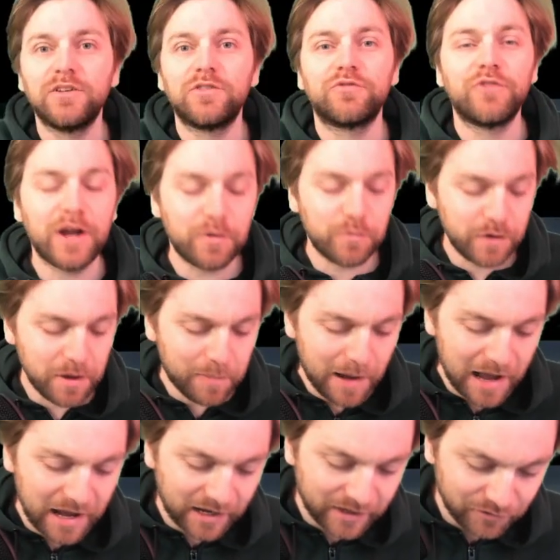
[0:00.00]
Right, we are
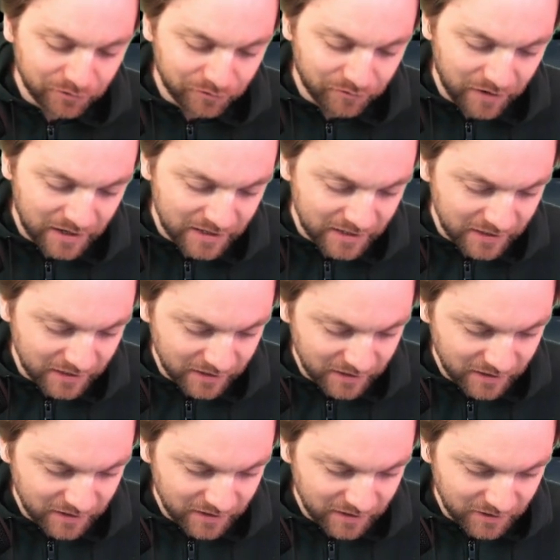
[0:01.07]
back. Ready.
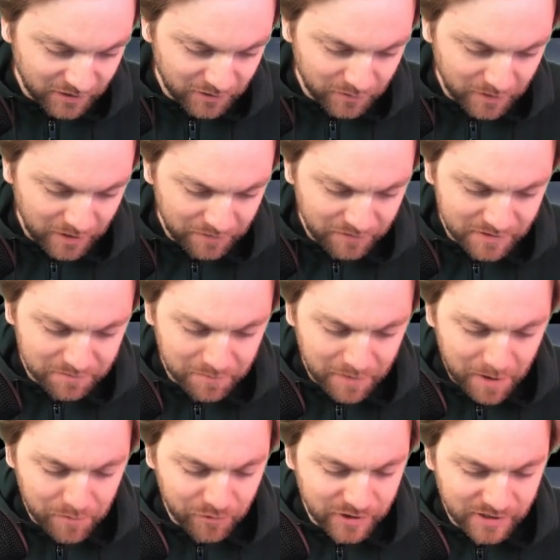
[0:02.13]
We have these
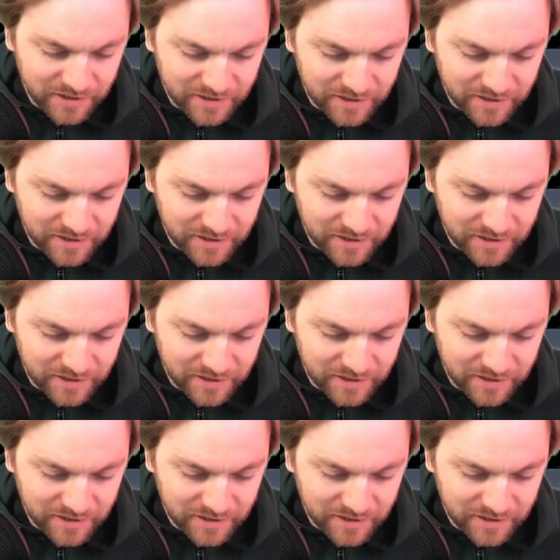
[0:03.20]
memories